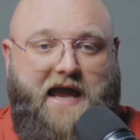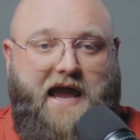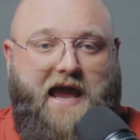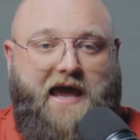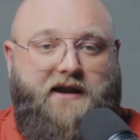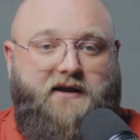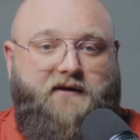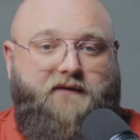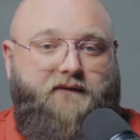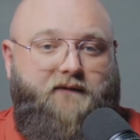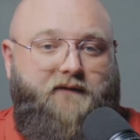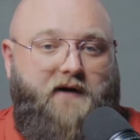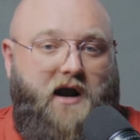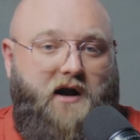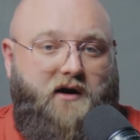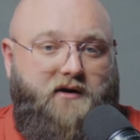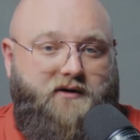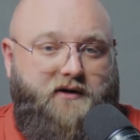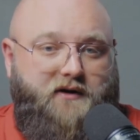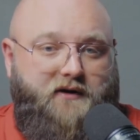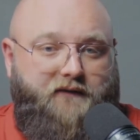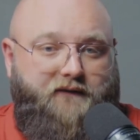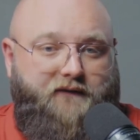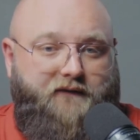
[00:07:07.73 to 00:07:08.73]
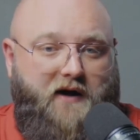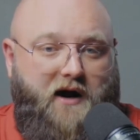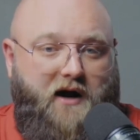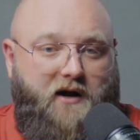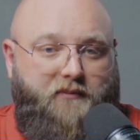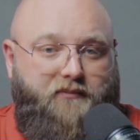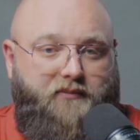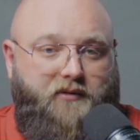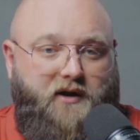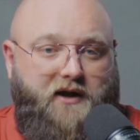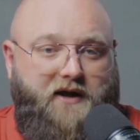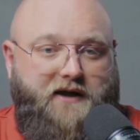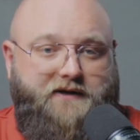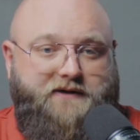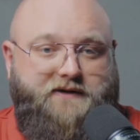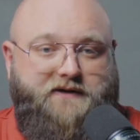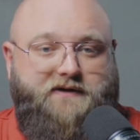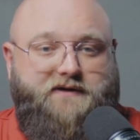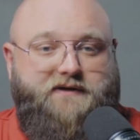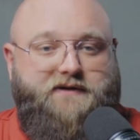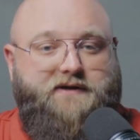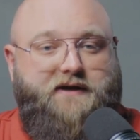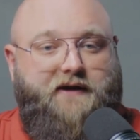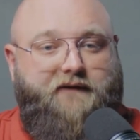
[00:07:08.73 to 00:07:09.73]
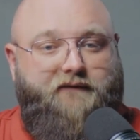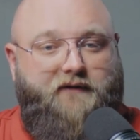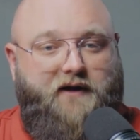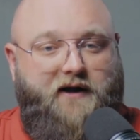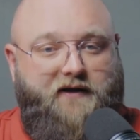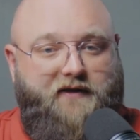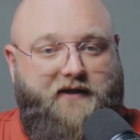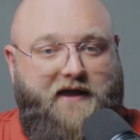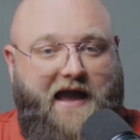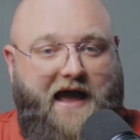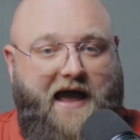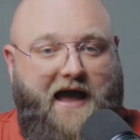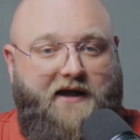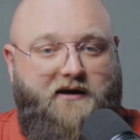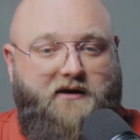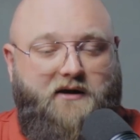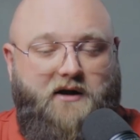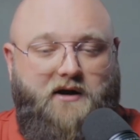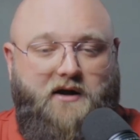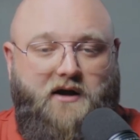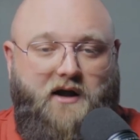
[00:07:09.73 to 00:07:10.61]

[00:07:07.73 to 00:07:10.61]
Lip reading: adding fire to the fireplace and stuff like that.